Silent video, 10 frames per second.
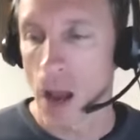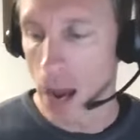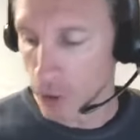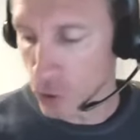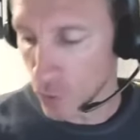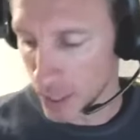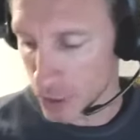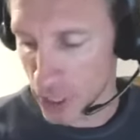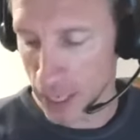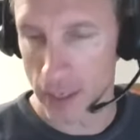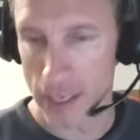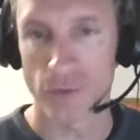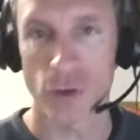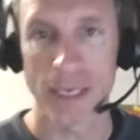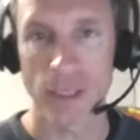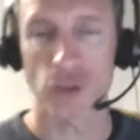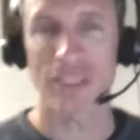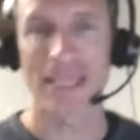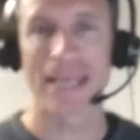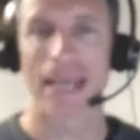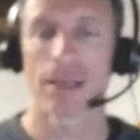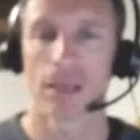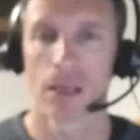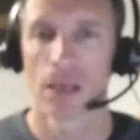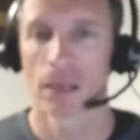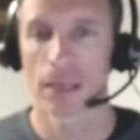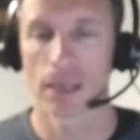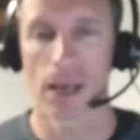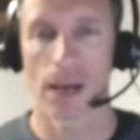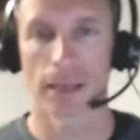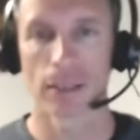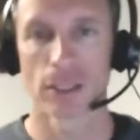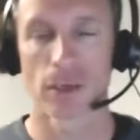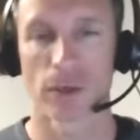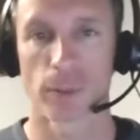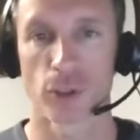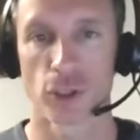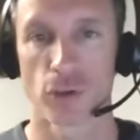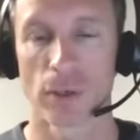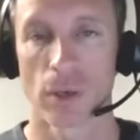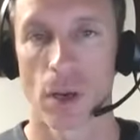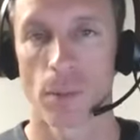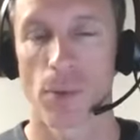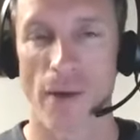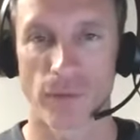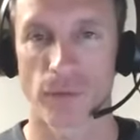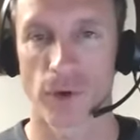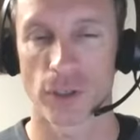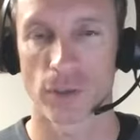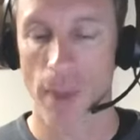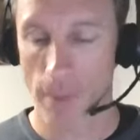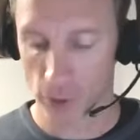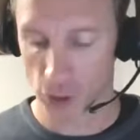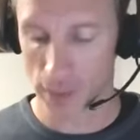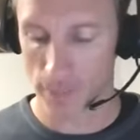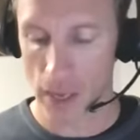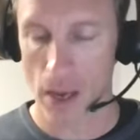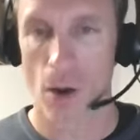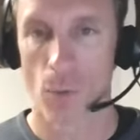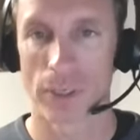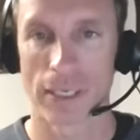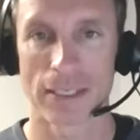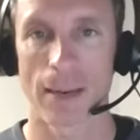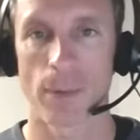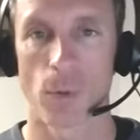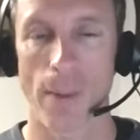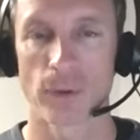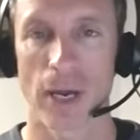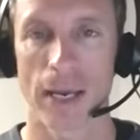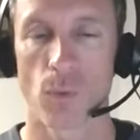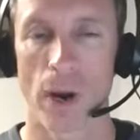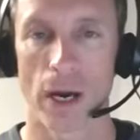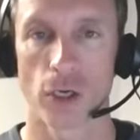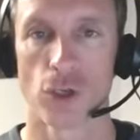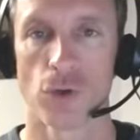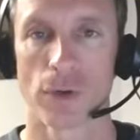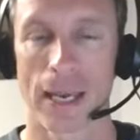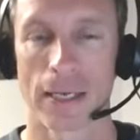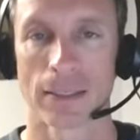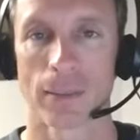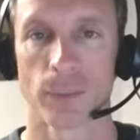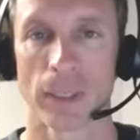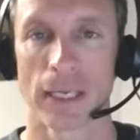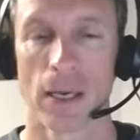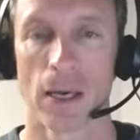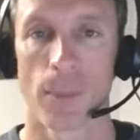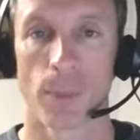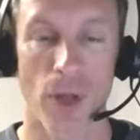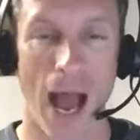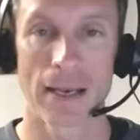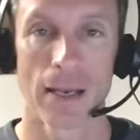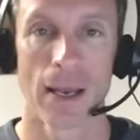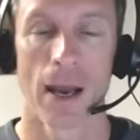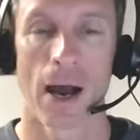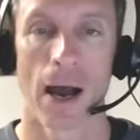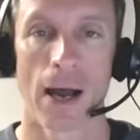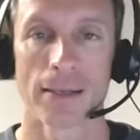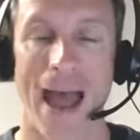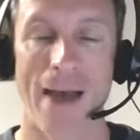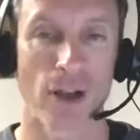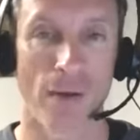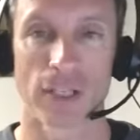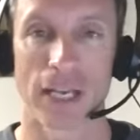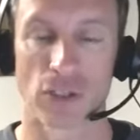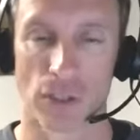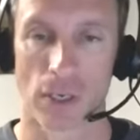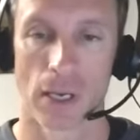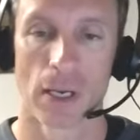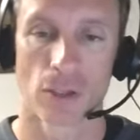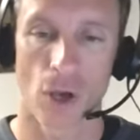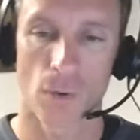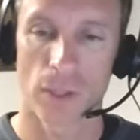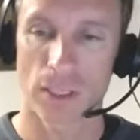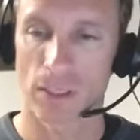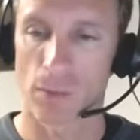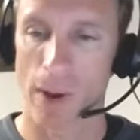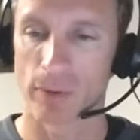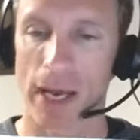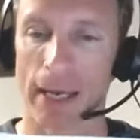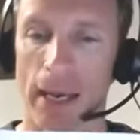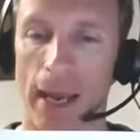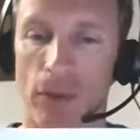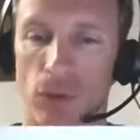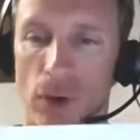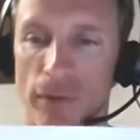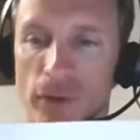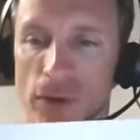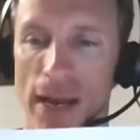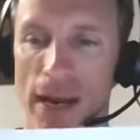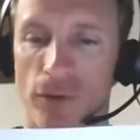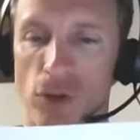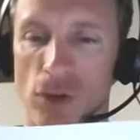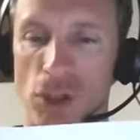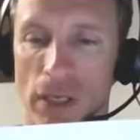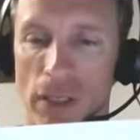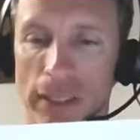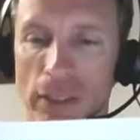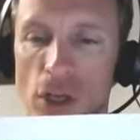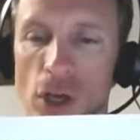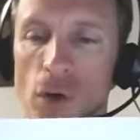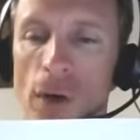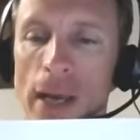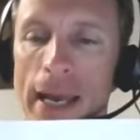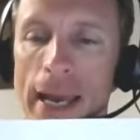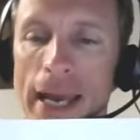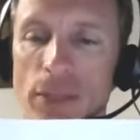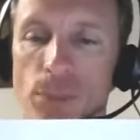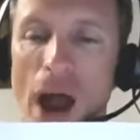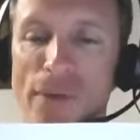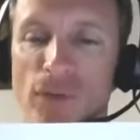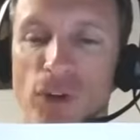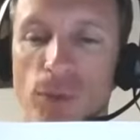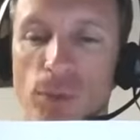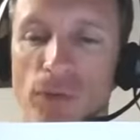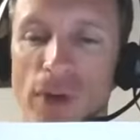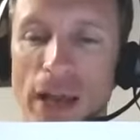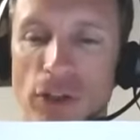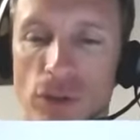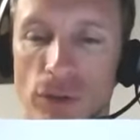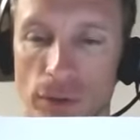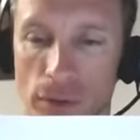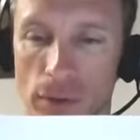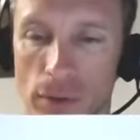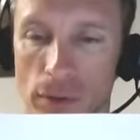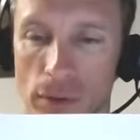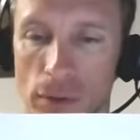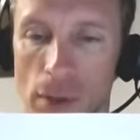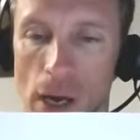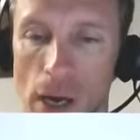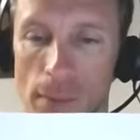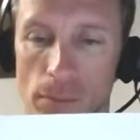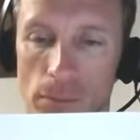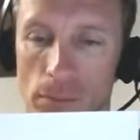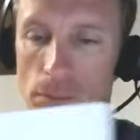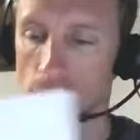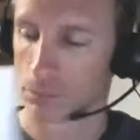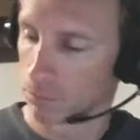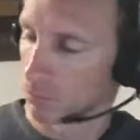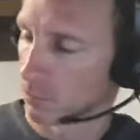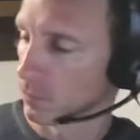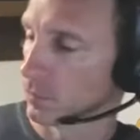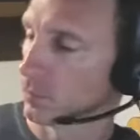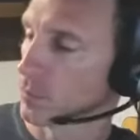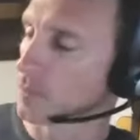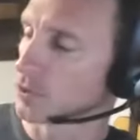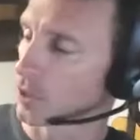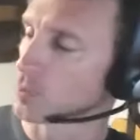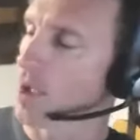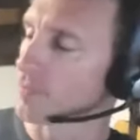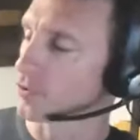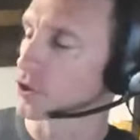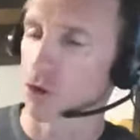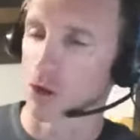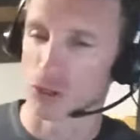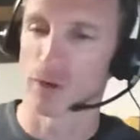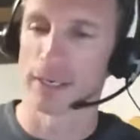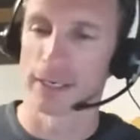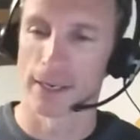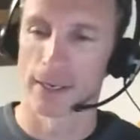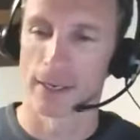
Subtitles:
do want to share, if you're interested in considering or pursuing Profit First membership, we did set up a website where you can simply apply to have a conversation. So this is the website, and Laura, if you're there, if you could share the link too. It's Profit First Professionals. I'm sorry, Profit First Australia.